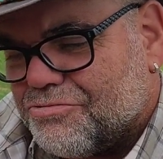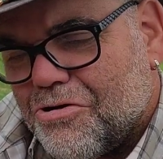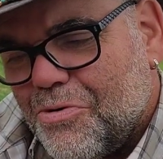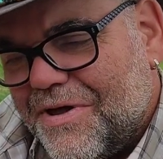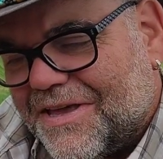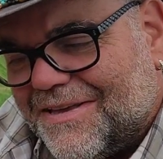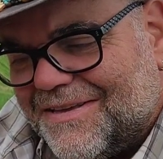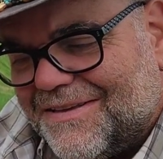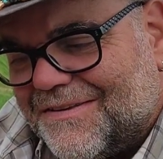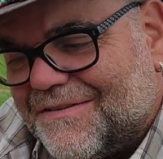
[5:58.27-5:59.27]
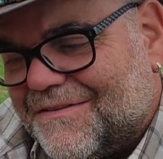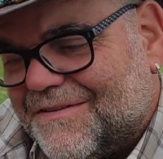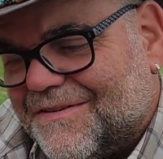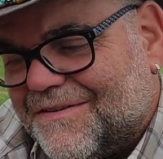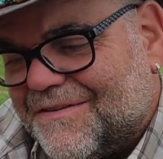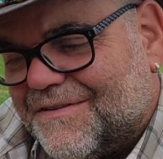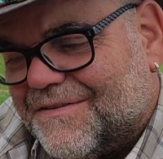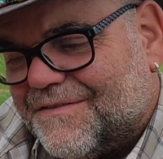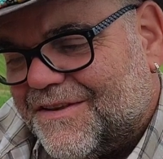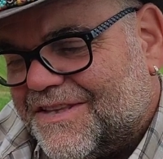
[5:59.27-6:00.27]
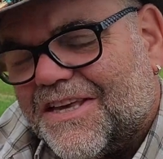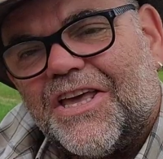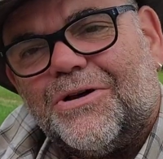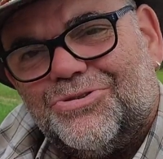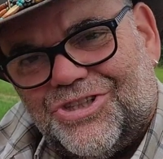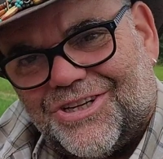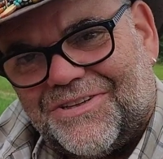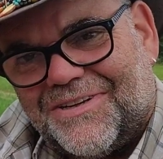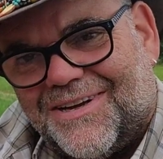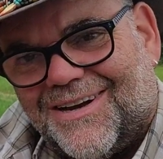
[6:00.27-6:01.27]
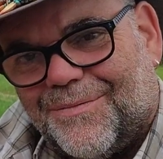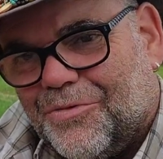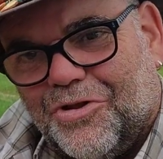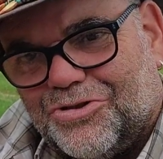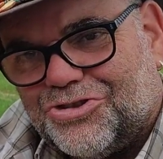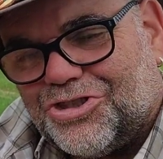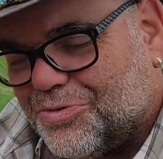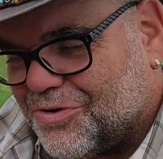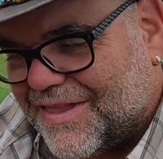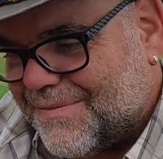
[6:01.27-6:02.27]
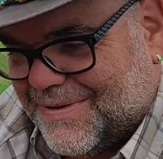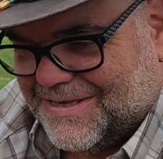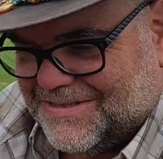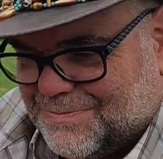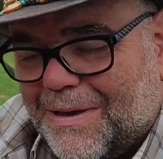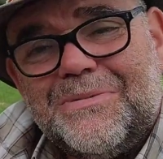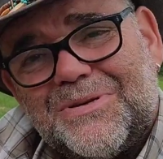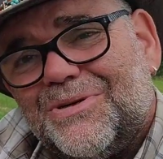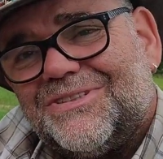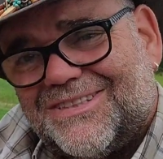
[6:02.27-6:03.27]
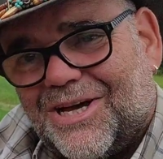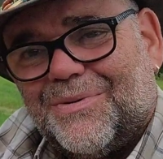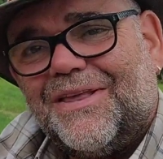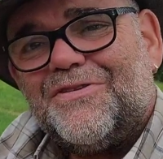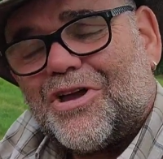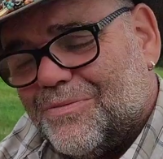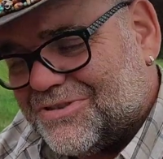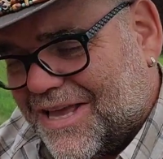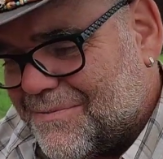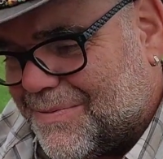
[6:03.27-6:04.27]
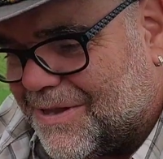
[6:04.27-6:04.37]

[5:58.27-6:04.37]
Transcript: heroic viticulture. I'm not sure what that means. Maybe someone can tell me. Leave it in the comments down